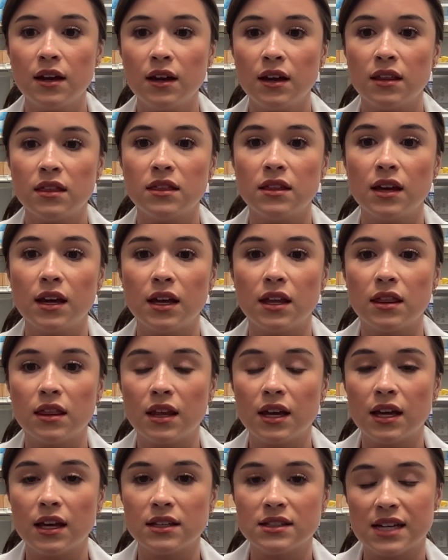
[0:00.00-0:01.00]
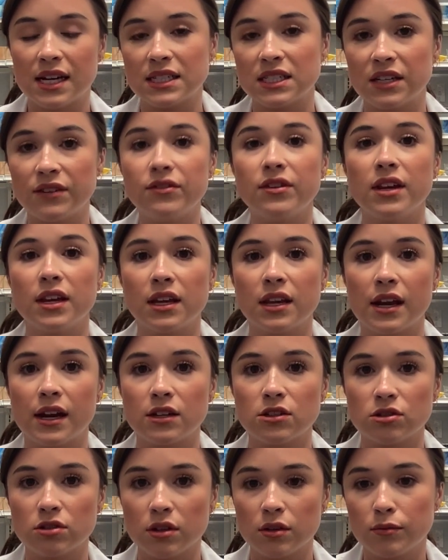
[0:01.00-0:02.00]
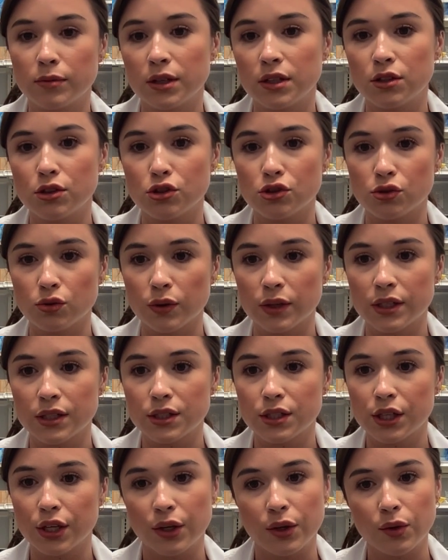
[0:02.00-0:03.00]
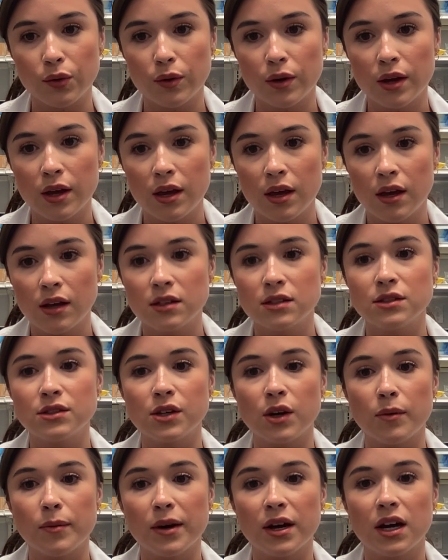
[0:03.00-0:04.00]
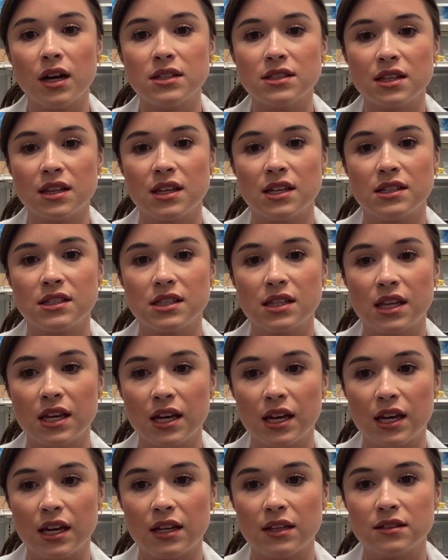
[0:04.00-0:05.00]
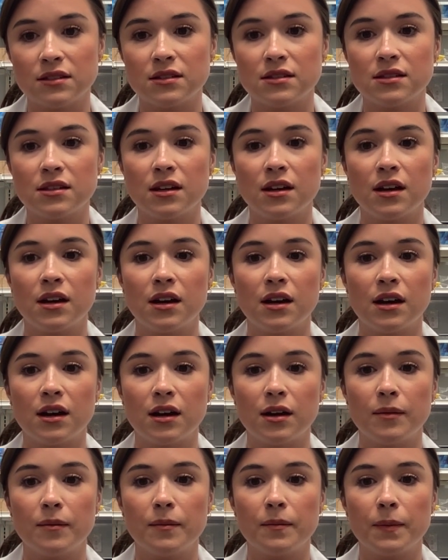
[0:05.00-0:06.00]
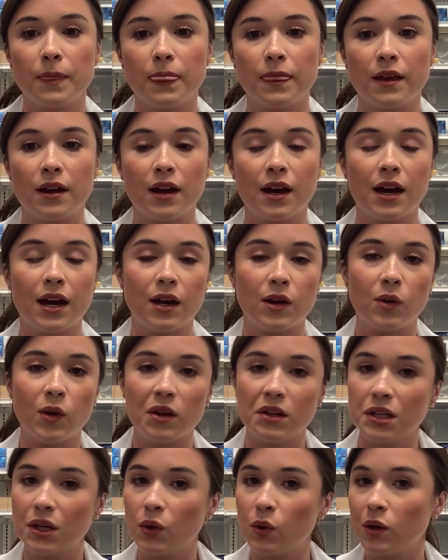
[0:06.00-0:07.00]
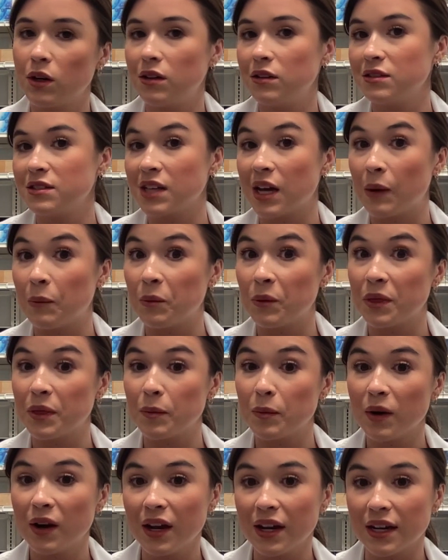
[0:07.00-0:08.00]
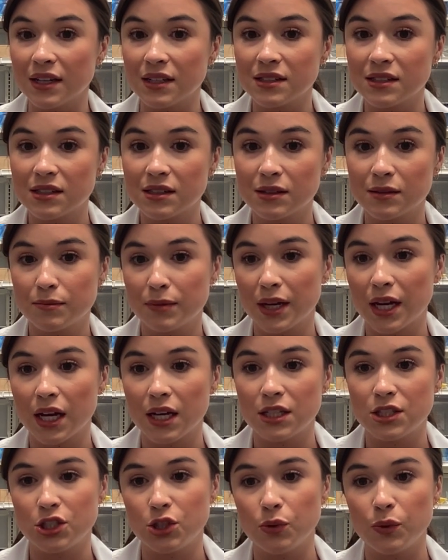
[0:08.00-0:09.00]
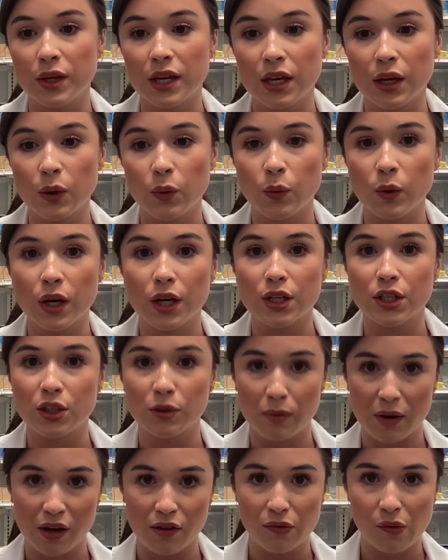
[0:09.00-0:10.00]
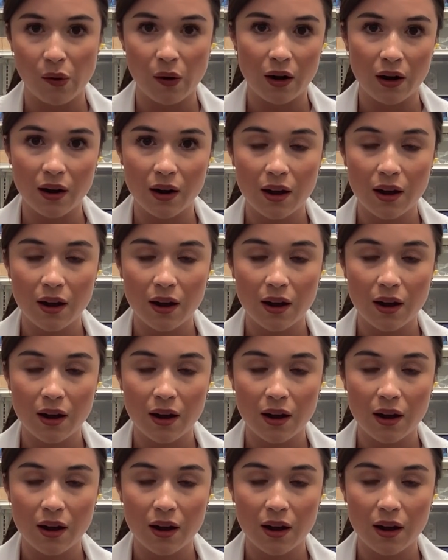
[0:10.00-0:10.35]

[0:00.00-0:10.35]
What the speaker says: then its activity can actually be destroyed too. And so because of these things, high quality oils come with the price because you get what you pay for.